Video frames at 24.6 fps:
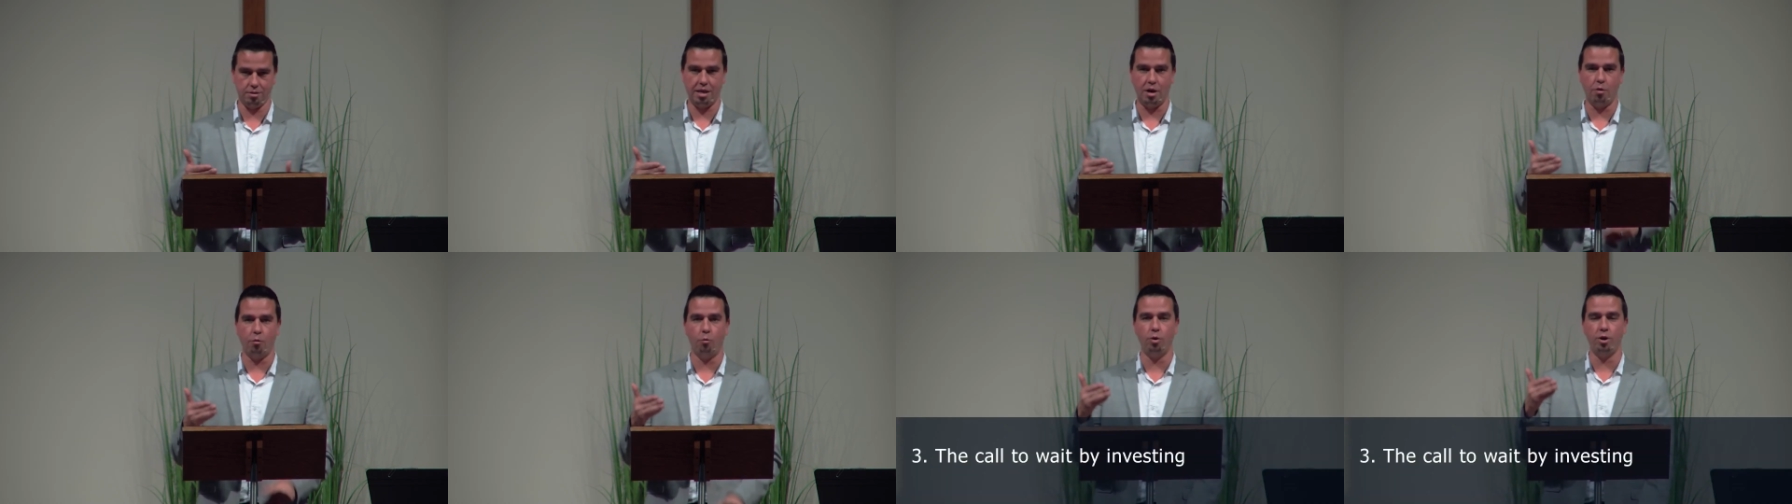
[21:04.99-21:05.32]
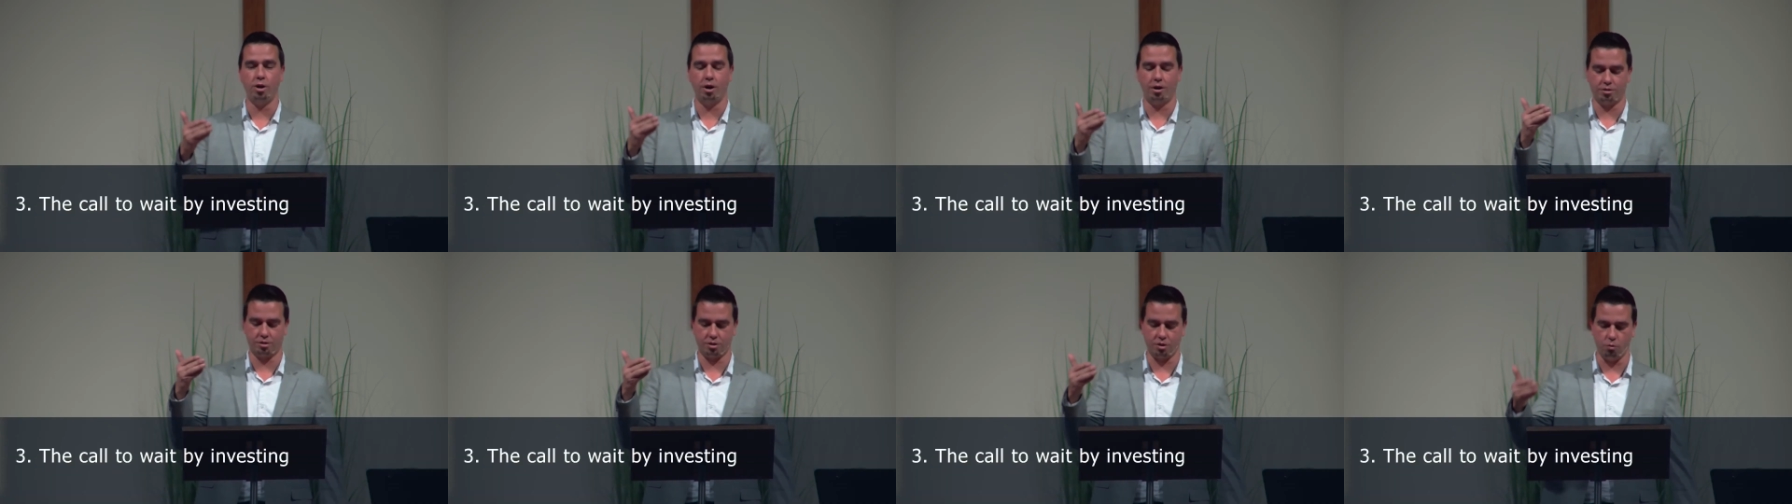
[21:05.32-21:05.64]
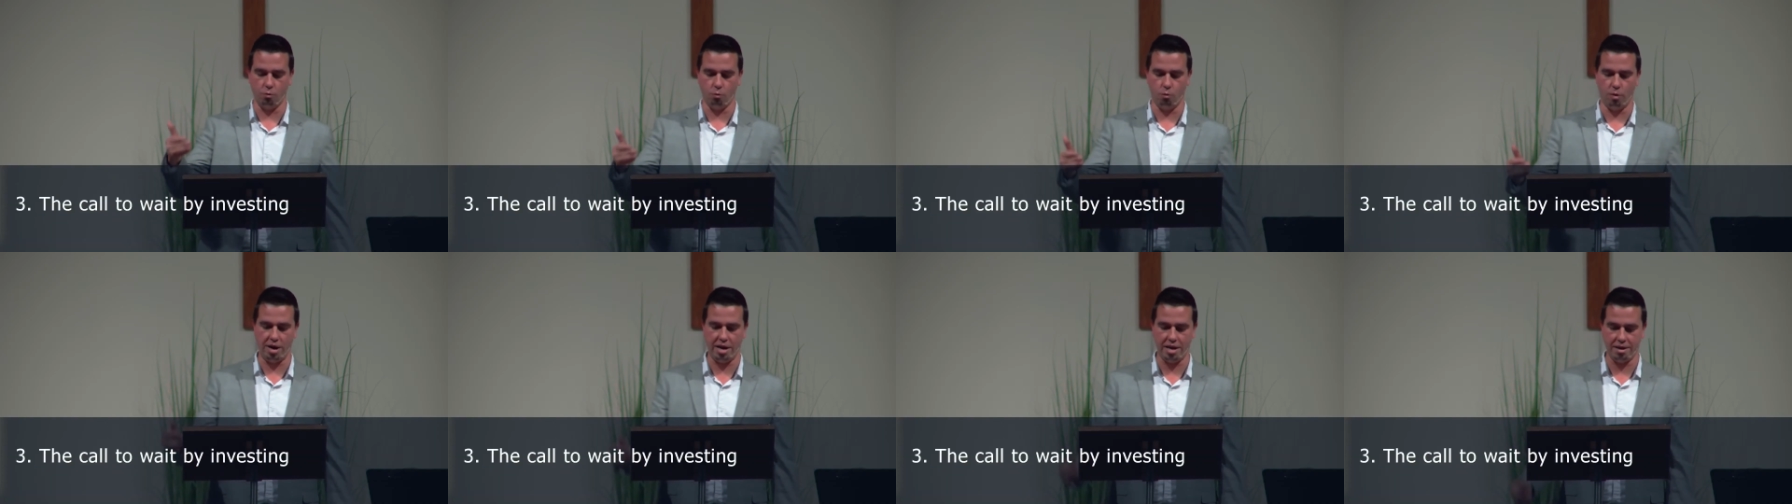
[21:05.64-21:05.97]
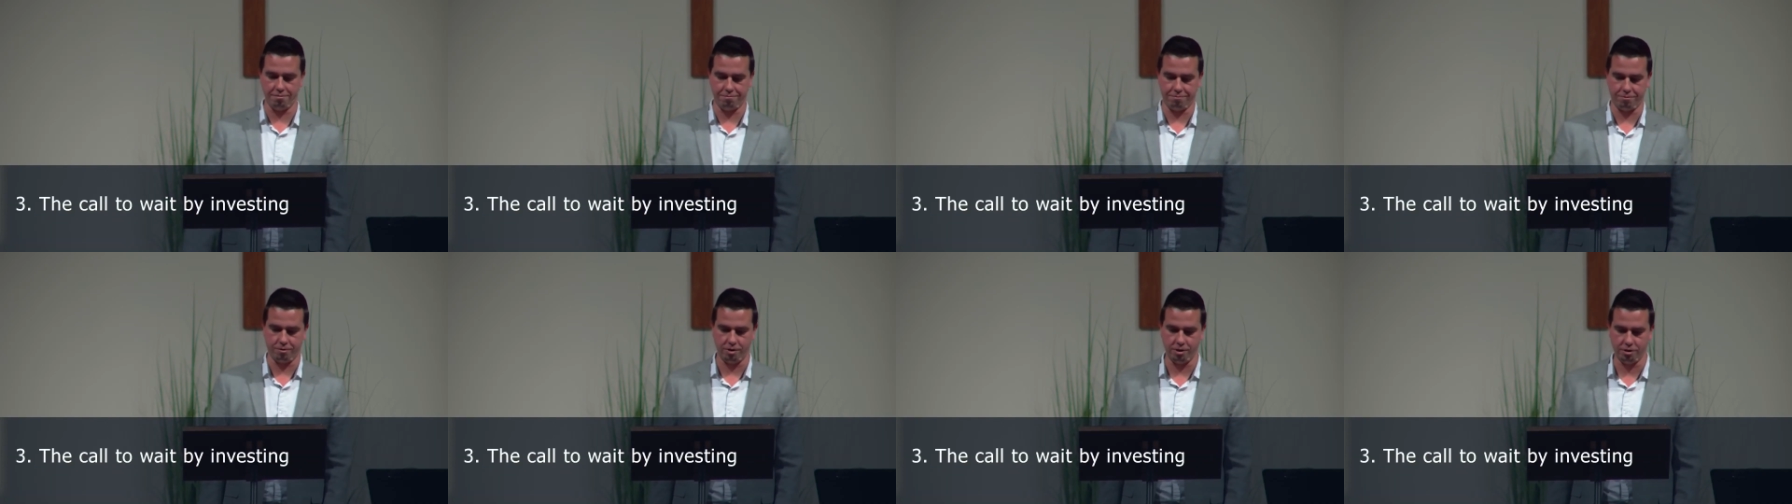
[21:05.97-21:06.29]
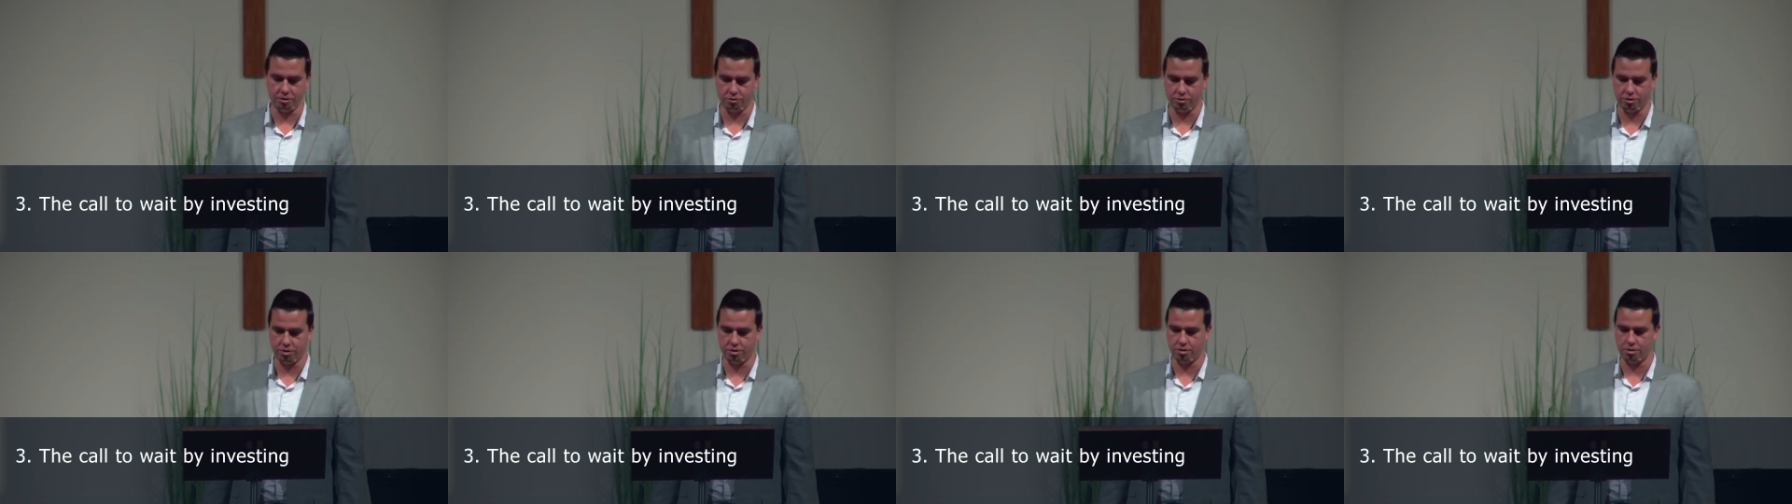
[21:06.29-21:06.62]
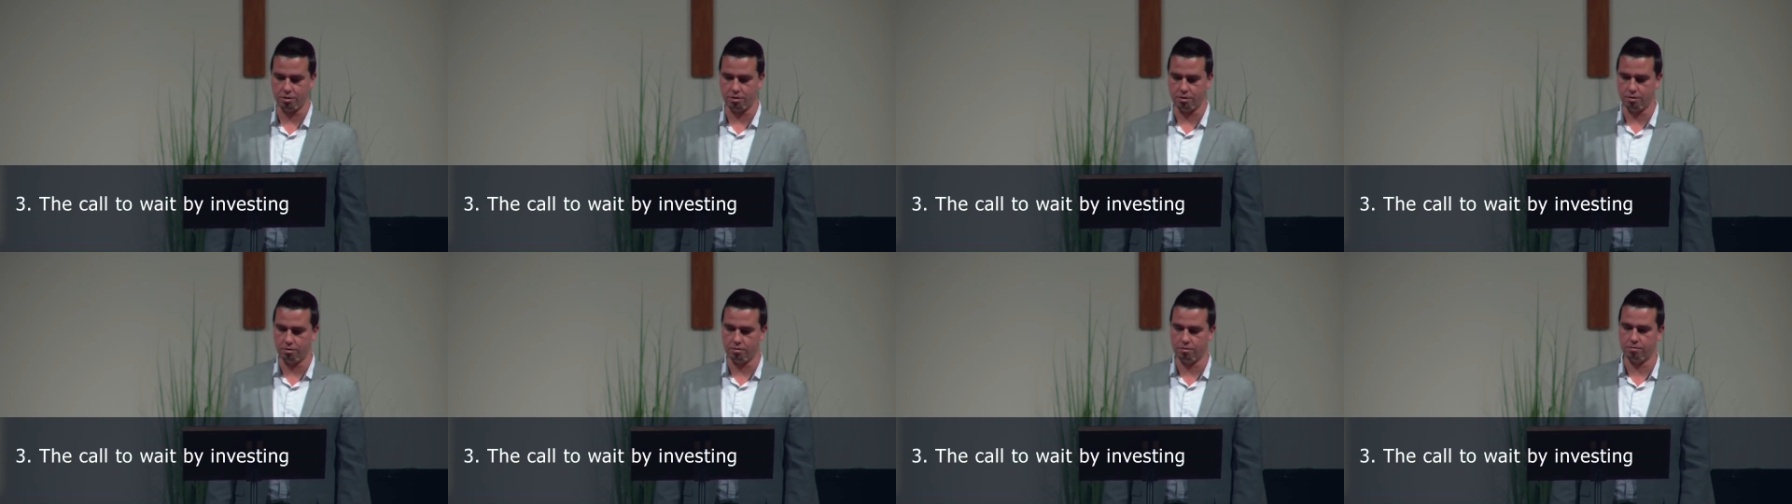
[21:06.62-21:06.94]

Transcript: that we are to wait for his return.